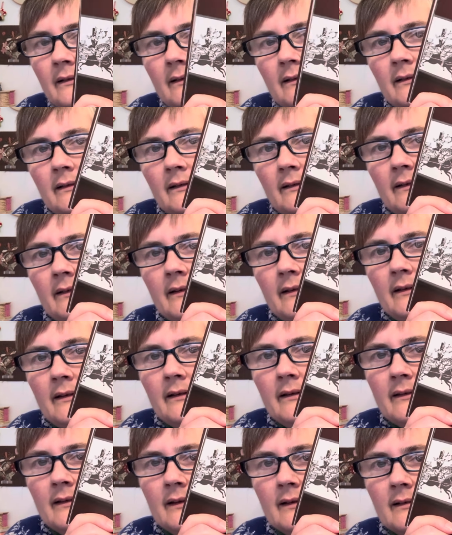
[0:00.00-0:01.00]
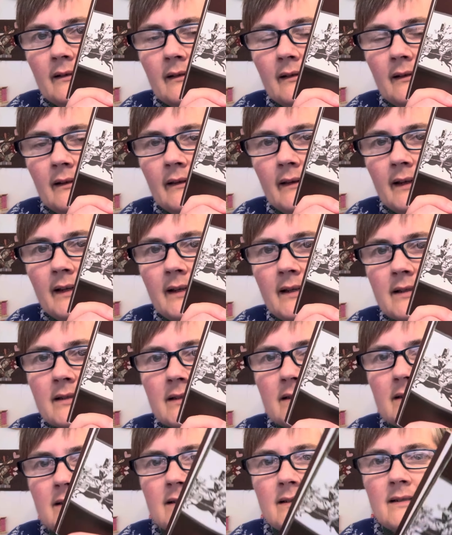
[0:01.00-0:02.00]
and things like that.
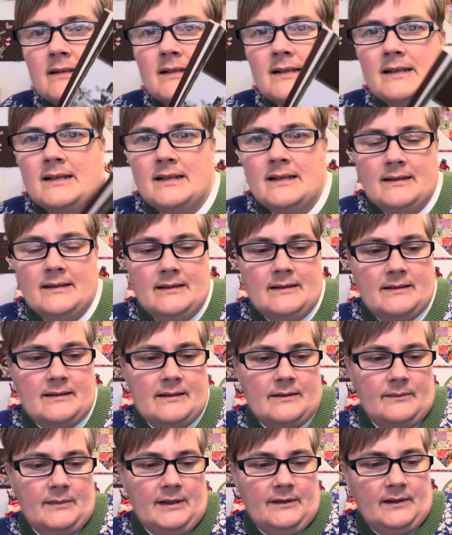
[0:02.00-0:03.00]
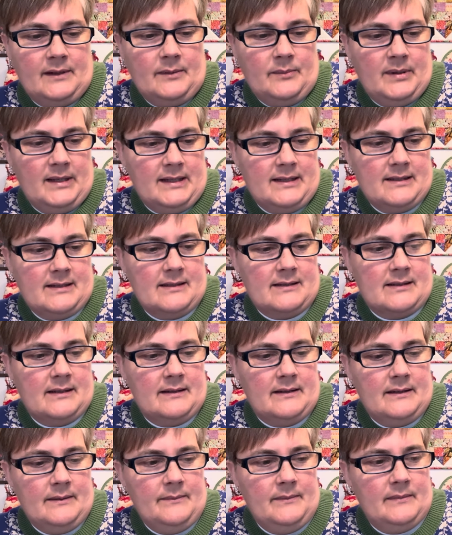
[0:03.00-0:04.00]
Some lovely pieces in
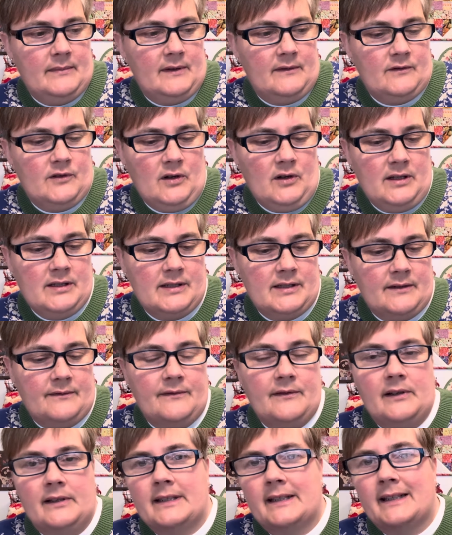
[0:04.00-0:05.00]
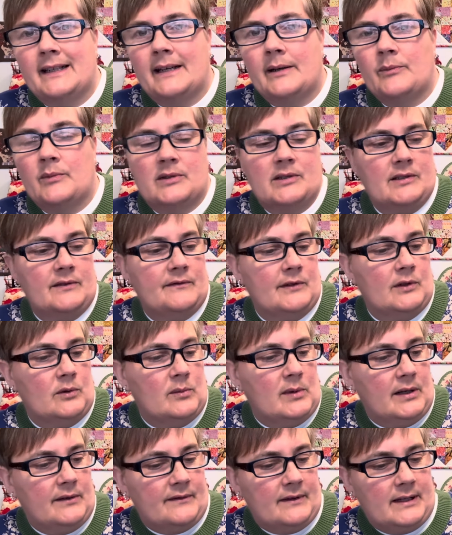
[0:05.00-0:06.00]
them. I've tried to find a camera to film
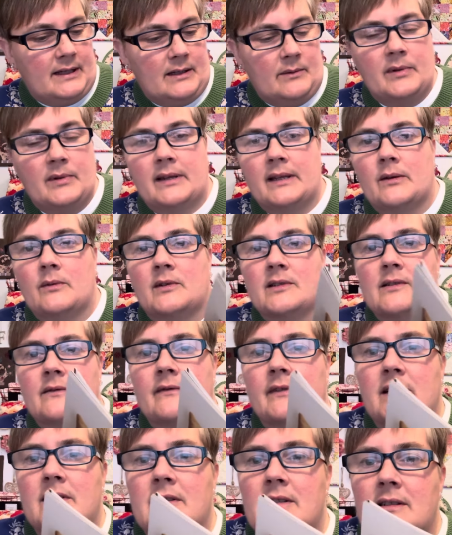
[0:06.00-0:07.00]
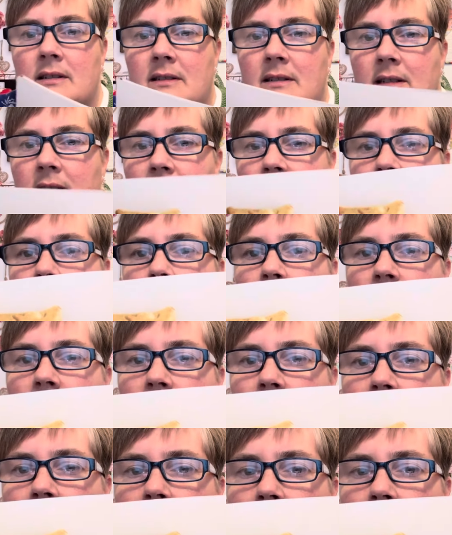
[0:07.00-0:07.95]
overhead, but that wasn't very successful, so